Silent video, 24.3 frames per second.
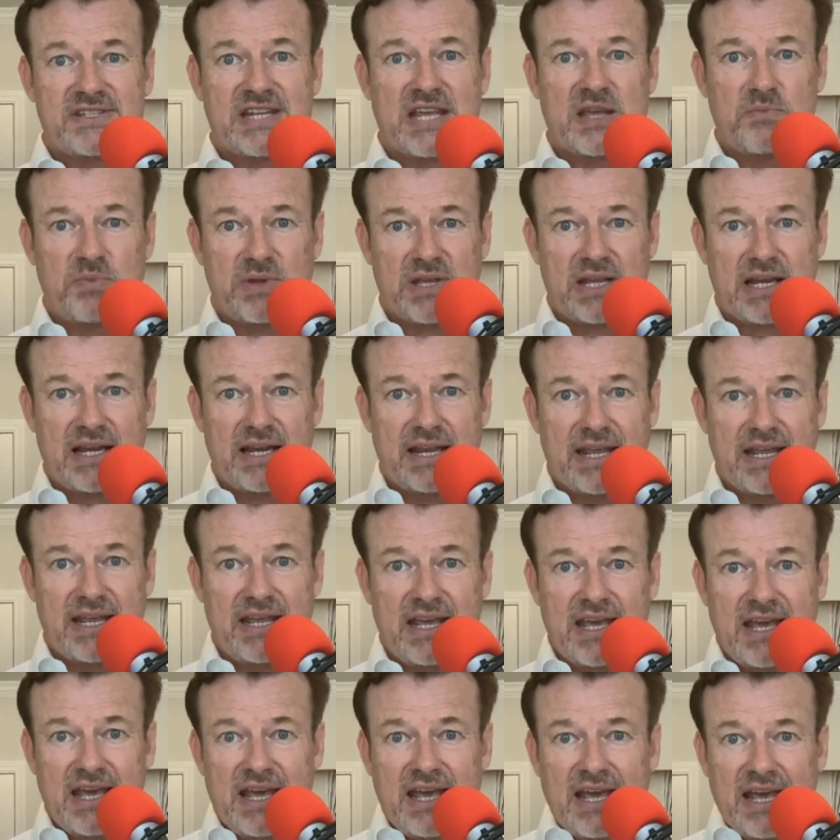typically
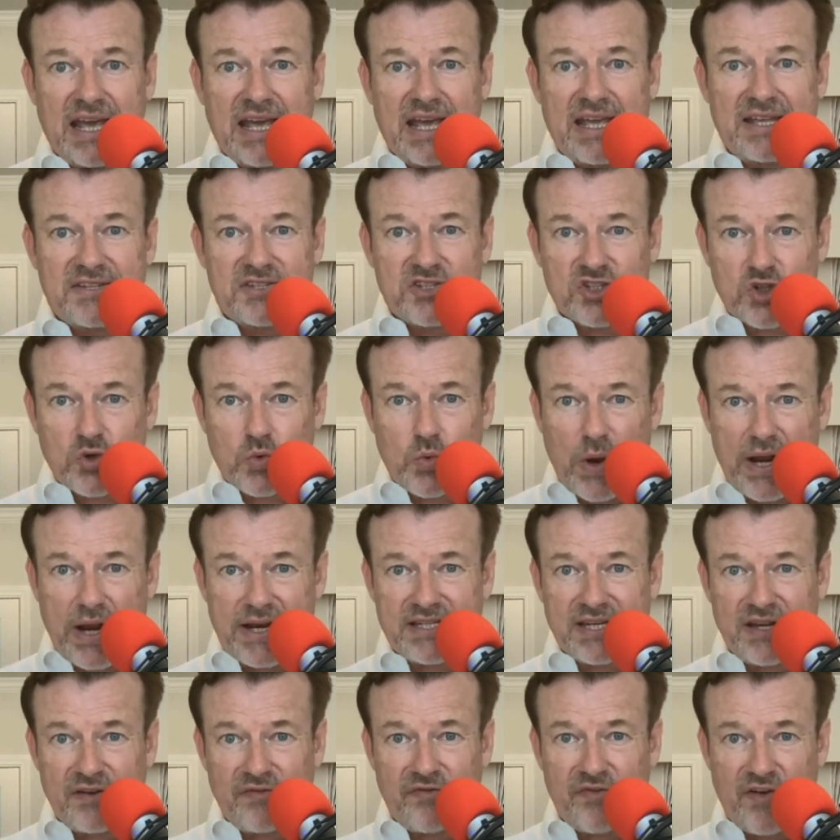is
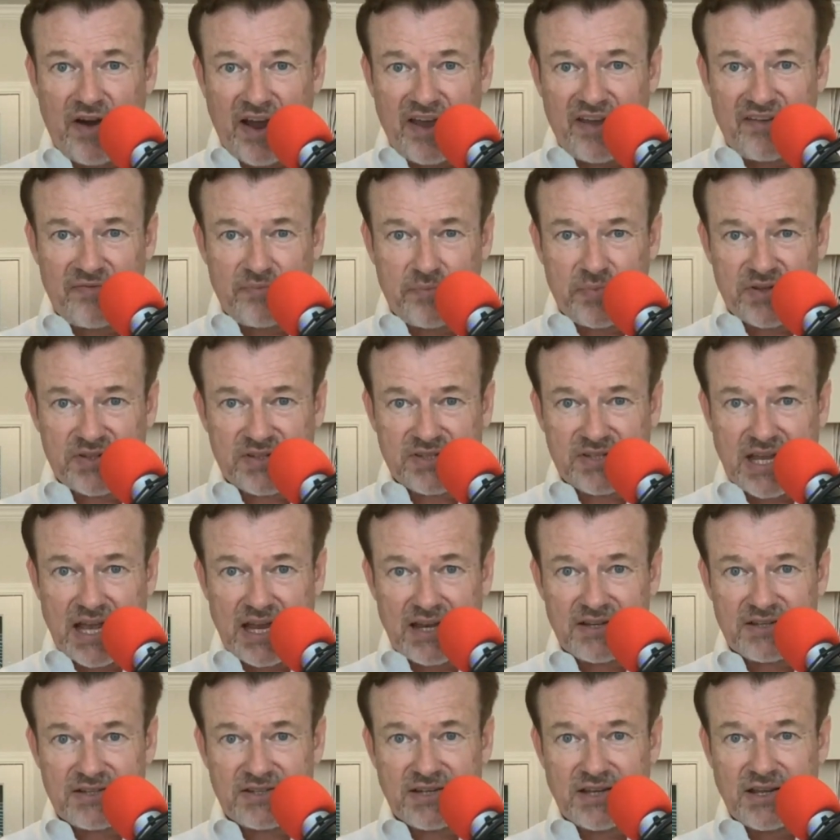twenty-five
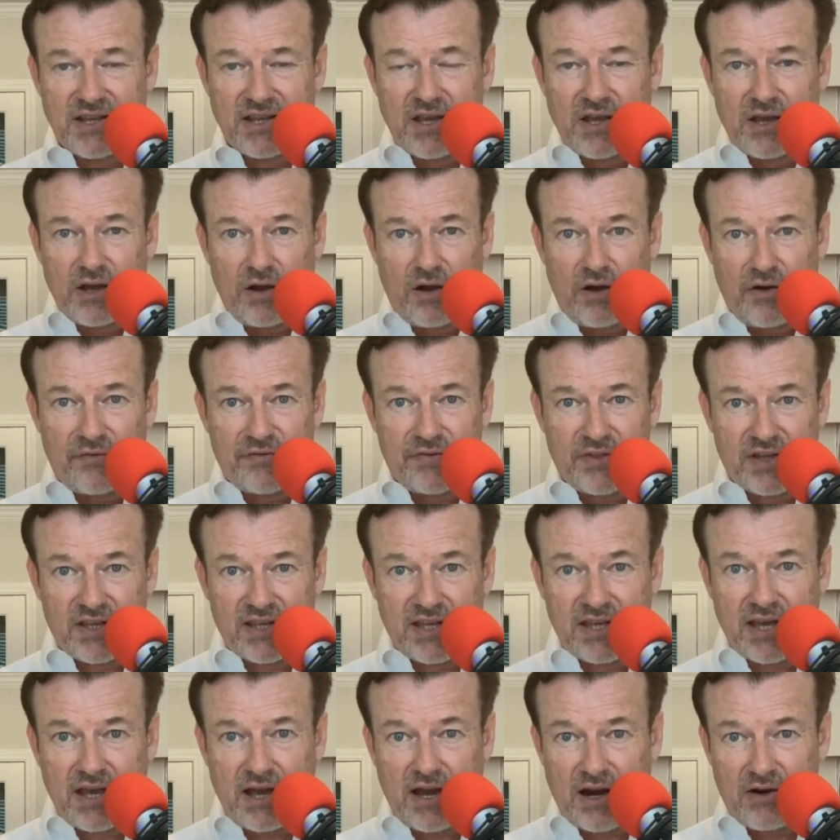percent of the
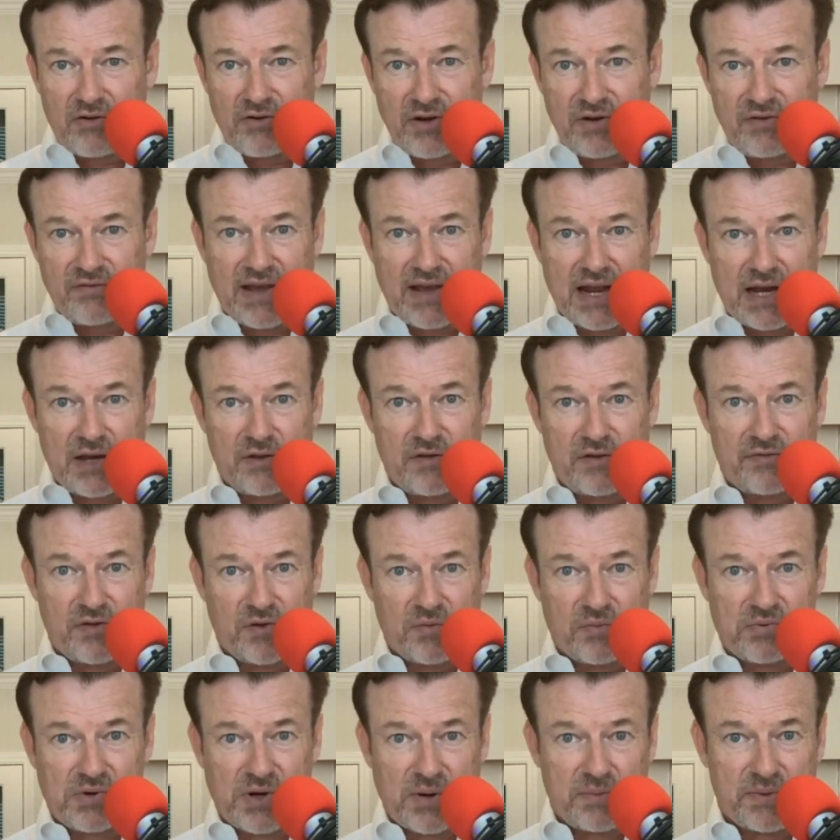current value of
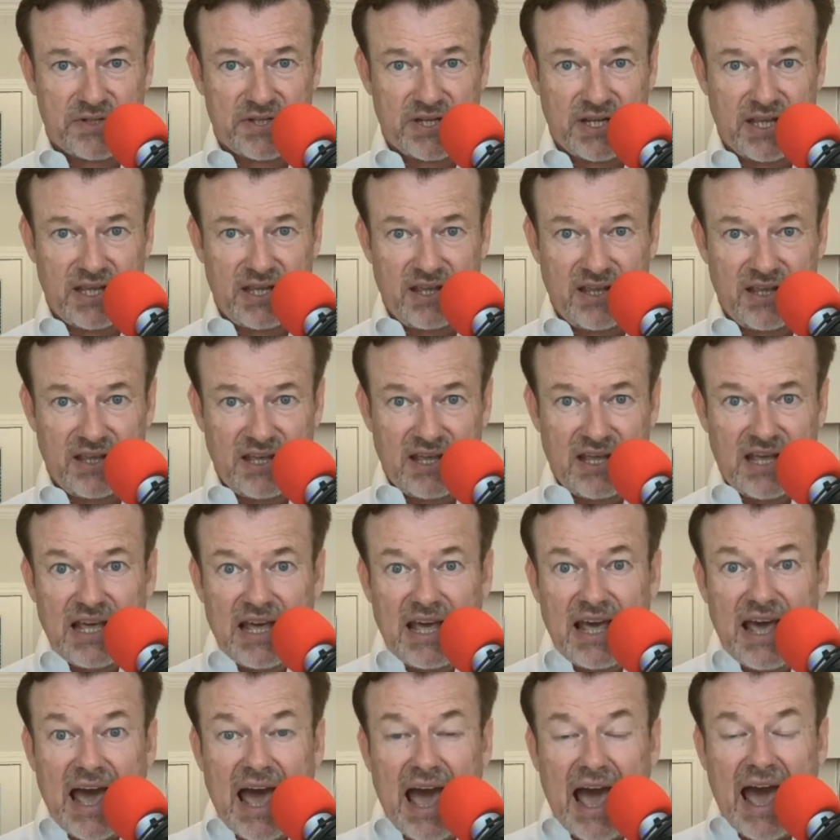your property.
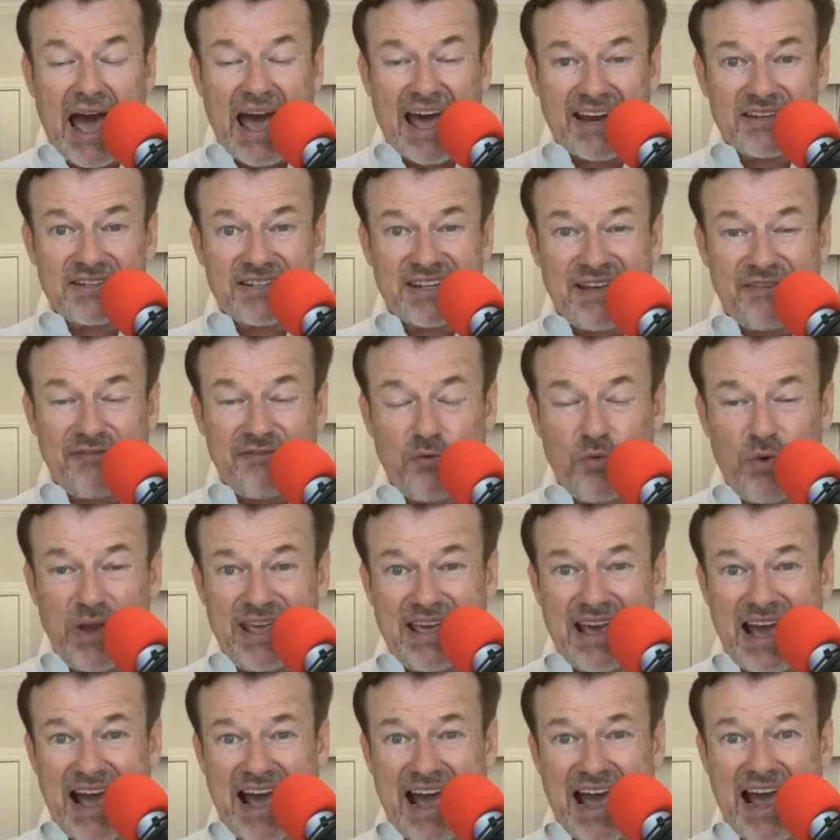And if
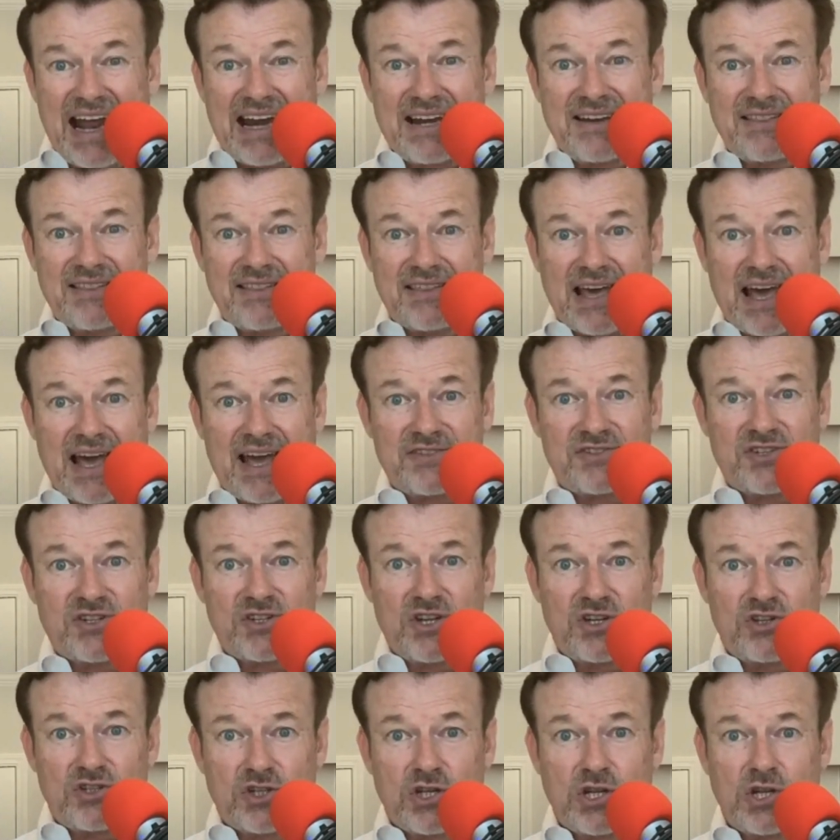we add that
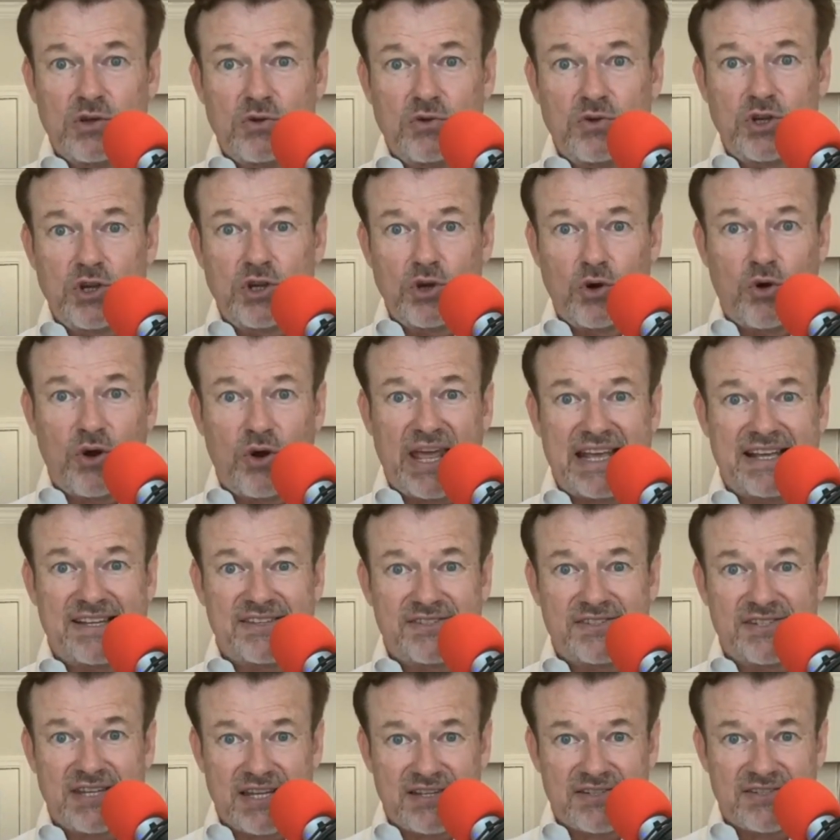to your
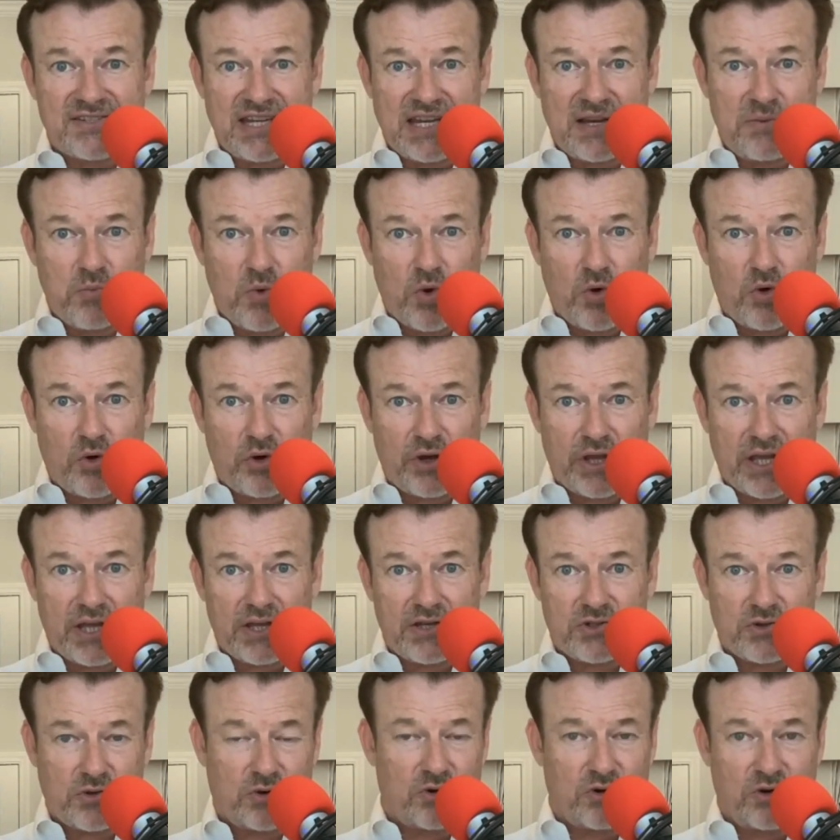existing
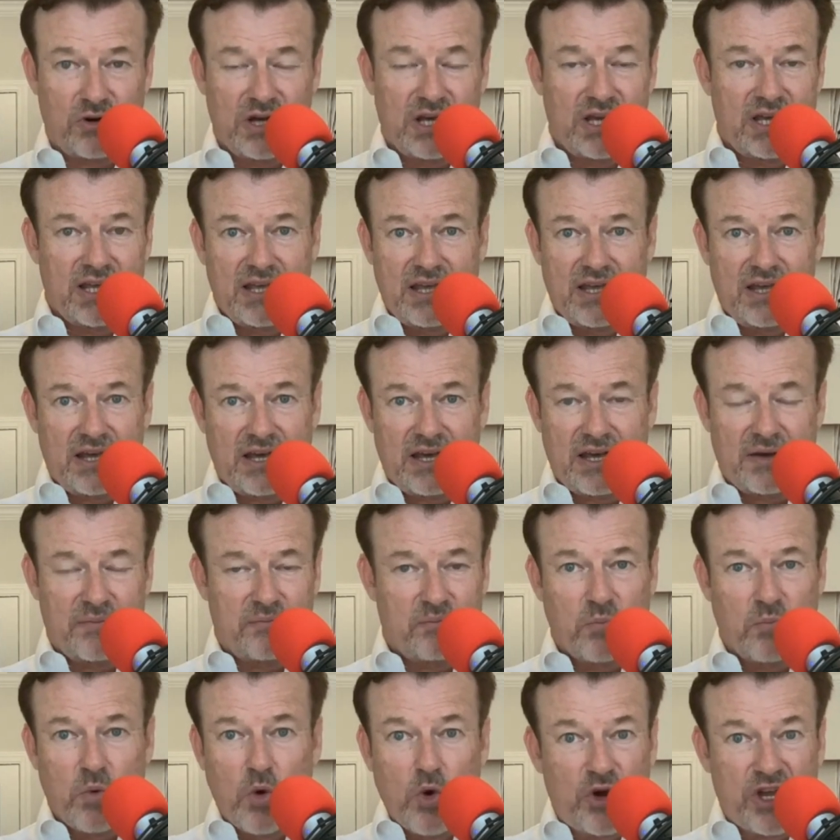mortgage or uh,
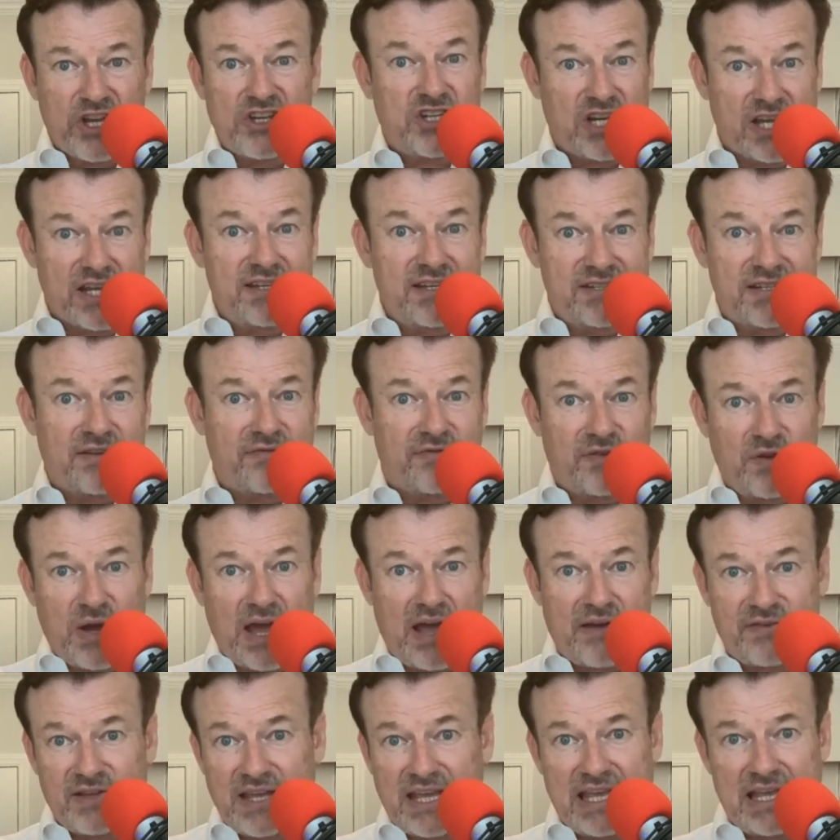mortgages, if you
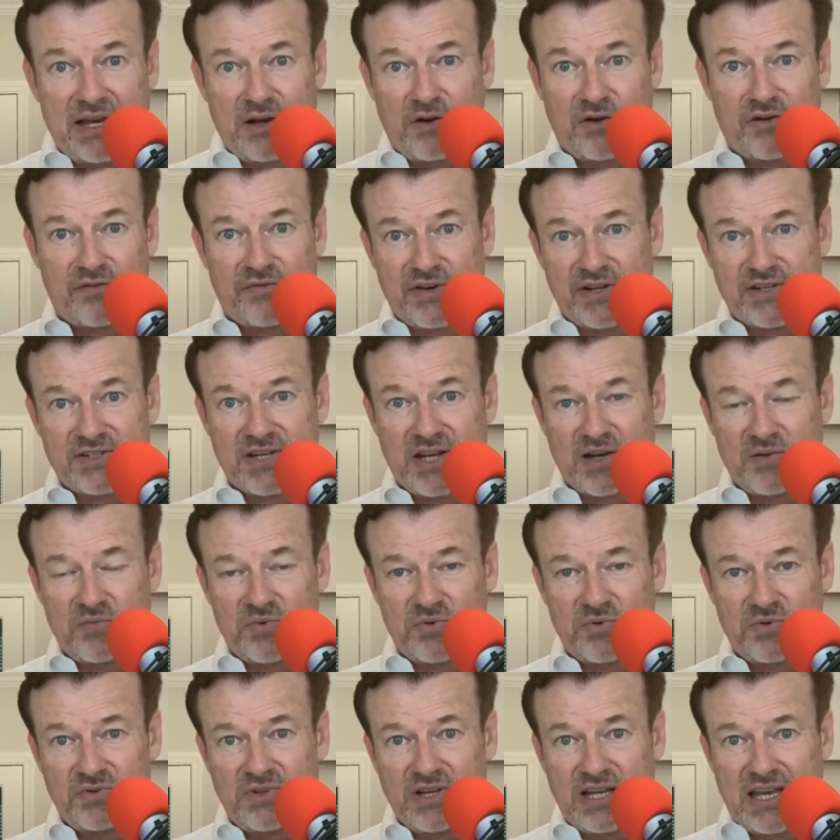have a HELOC, for
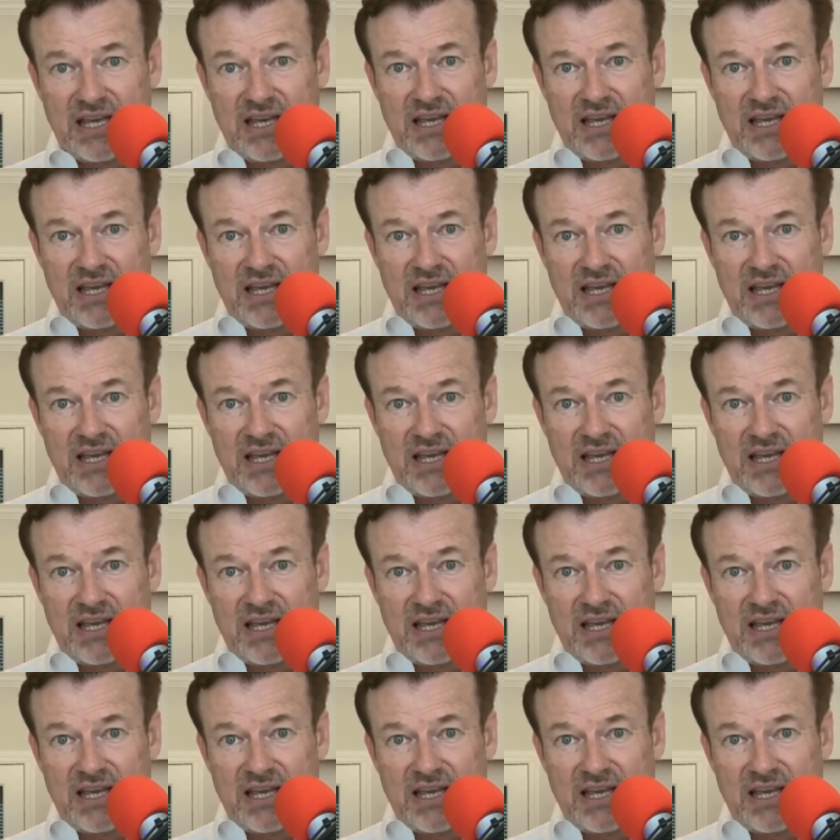example,